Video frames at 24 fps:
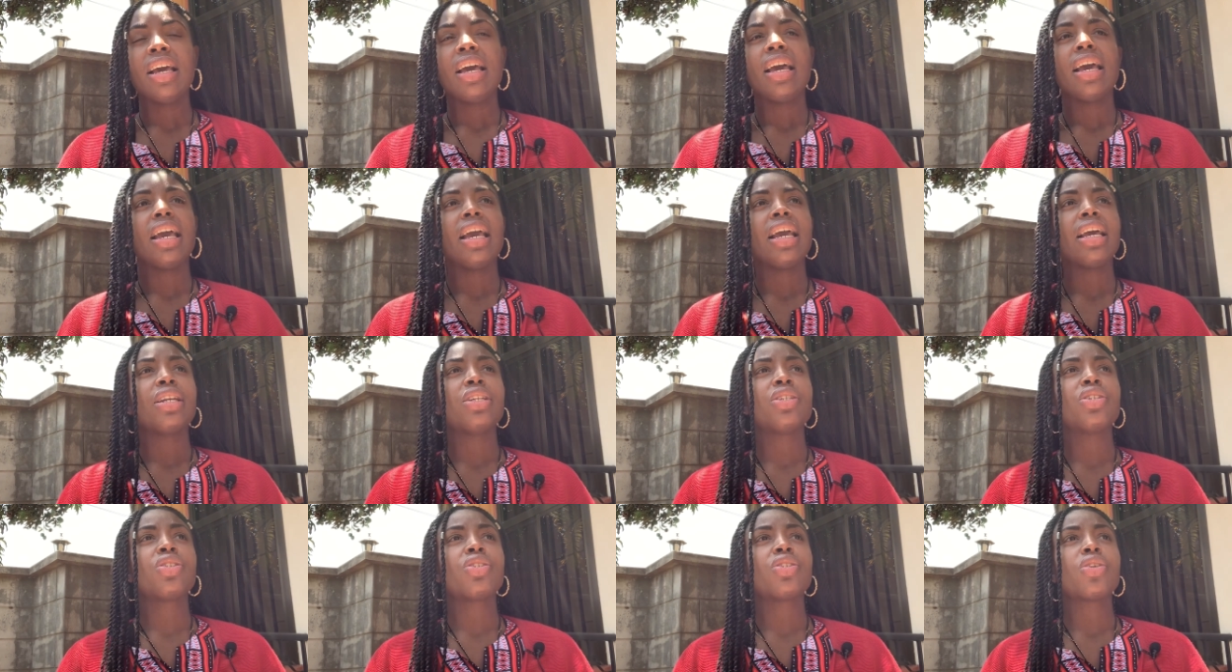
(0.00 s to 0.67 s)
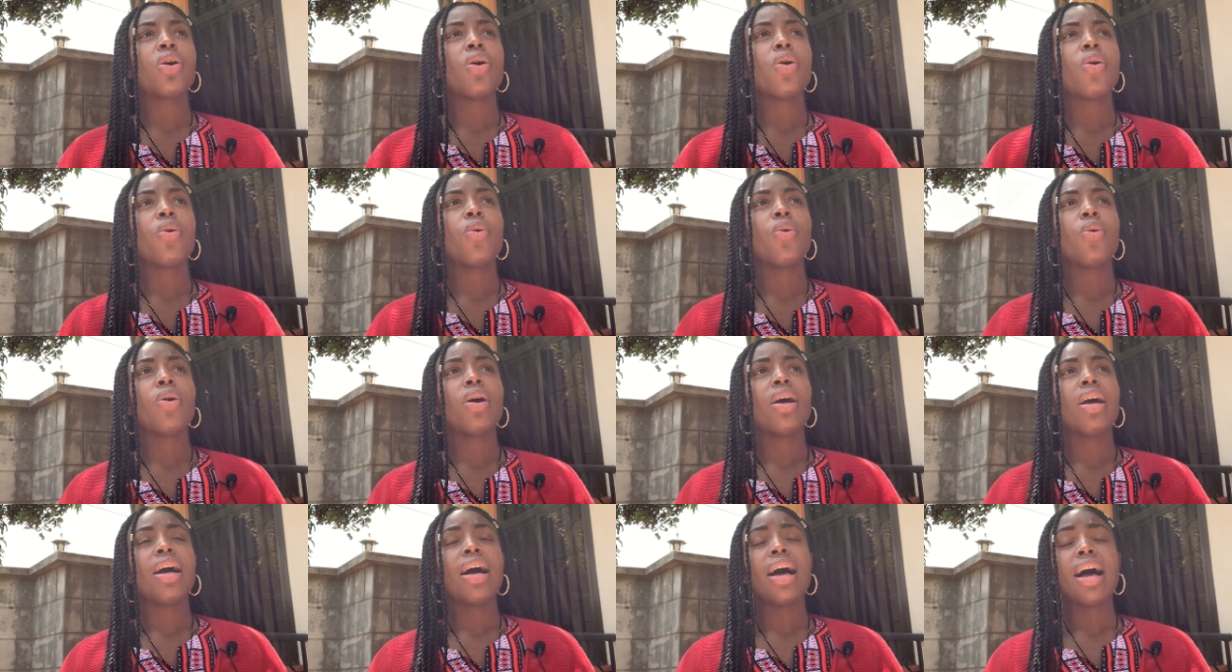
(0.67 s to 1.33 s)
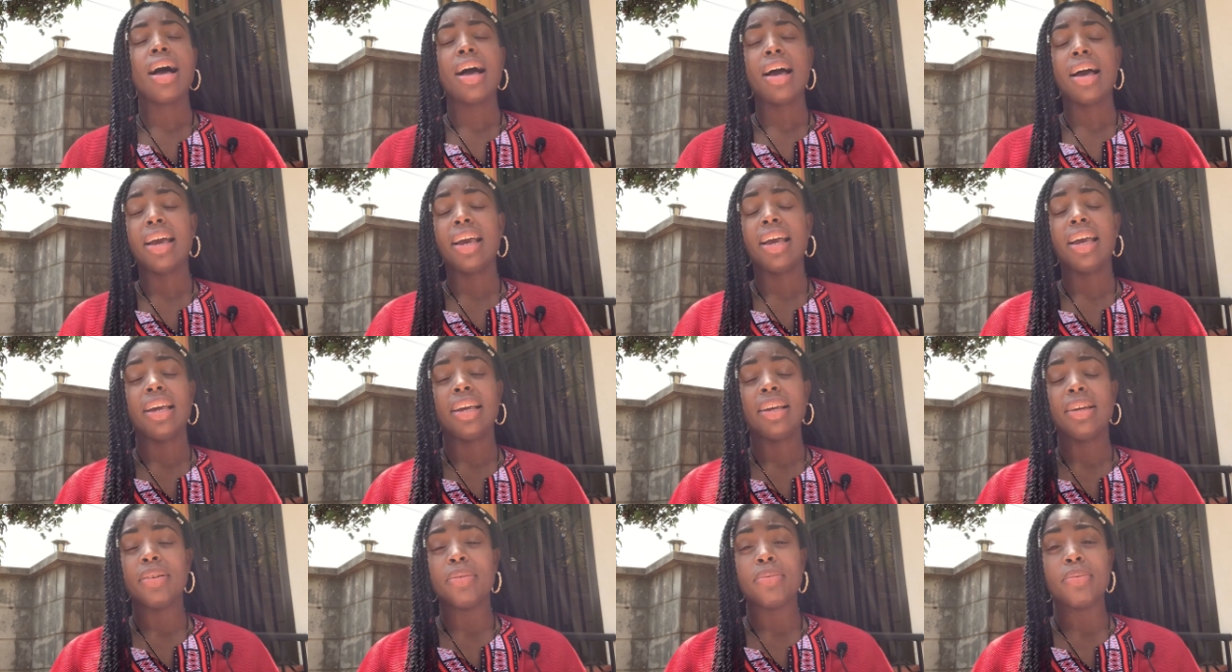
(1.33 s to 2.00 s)
And so I,
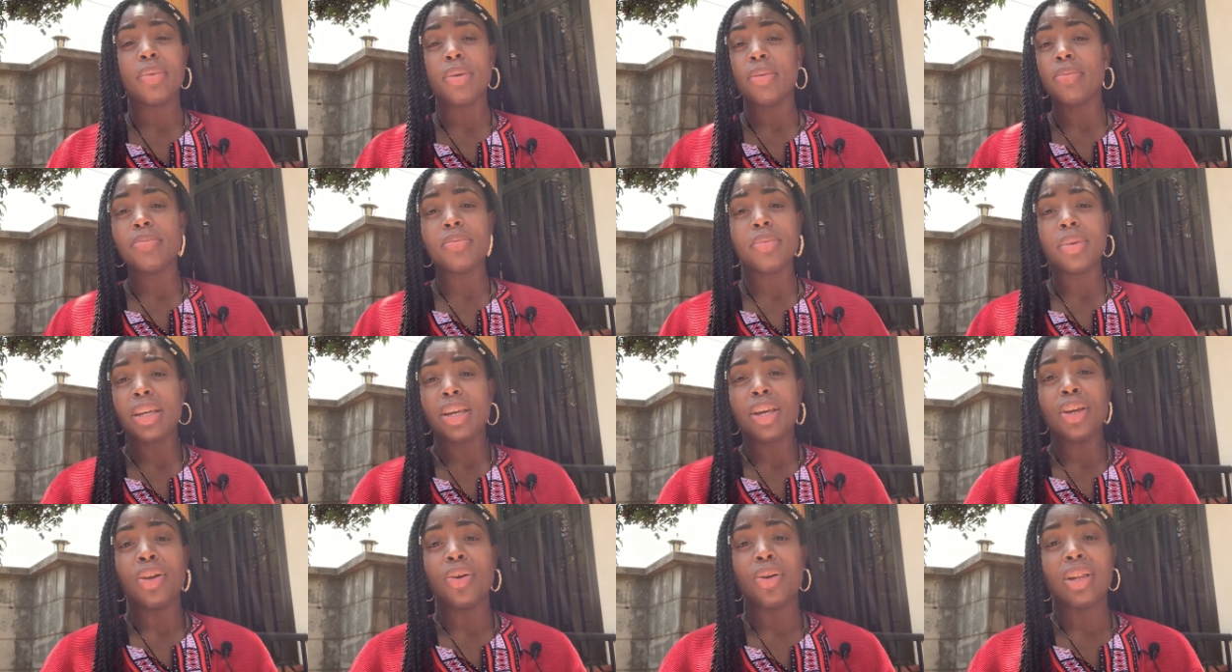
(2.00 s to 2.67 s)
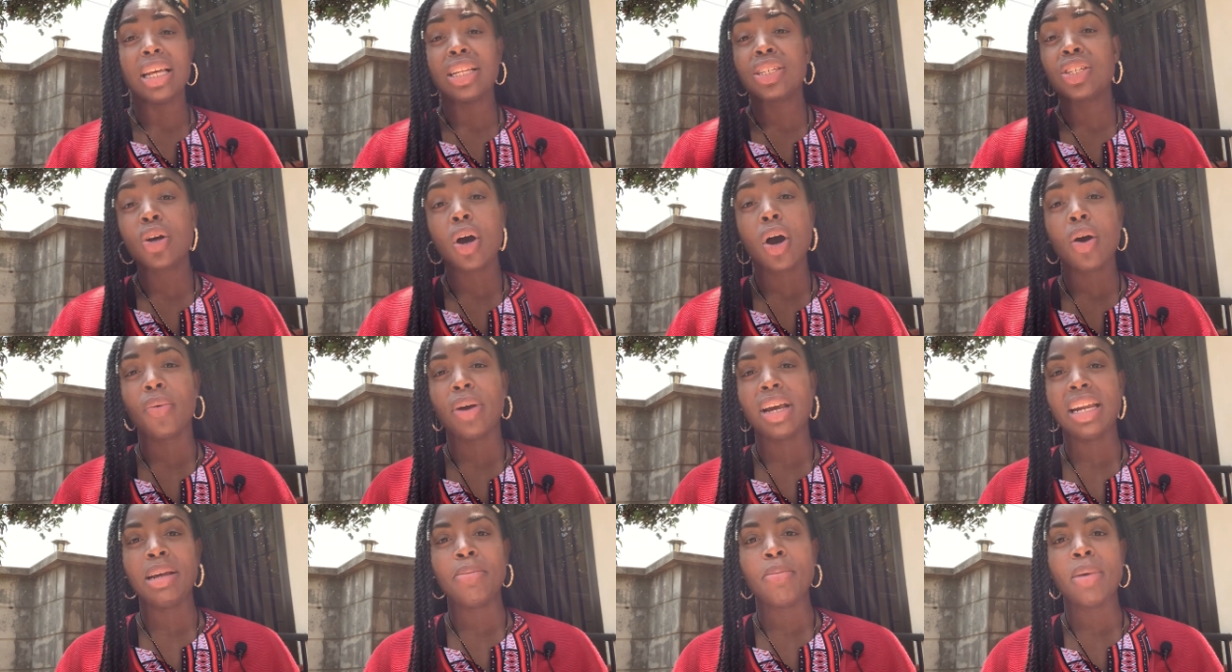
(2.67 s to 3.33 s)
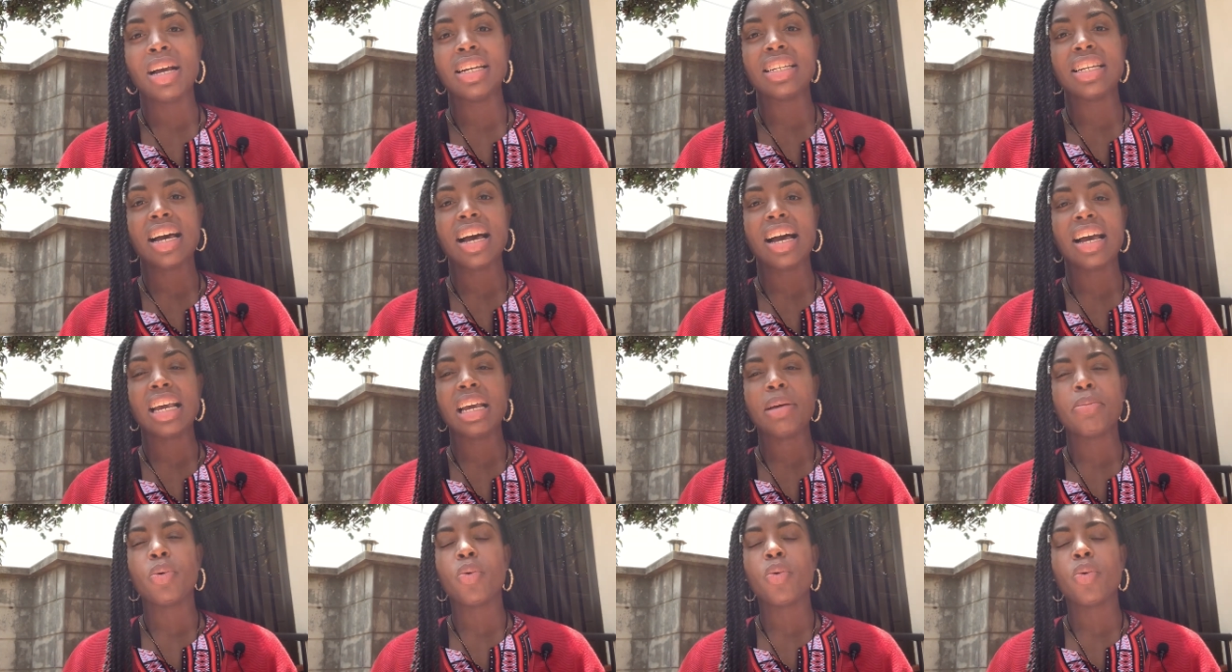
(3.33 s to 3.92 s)
you know, that's already my diet.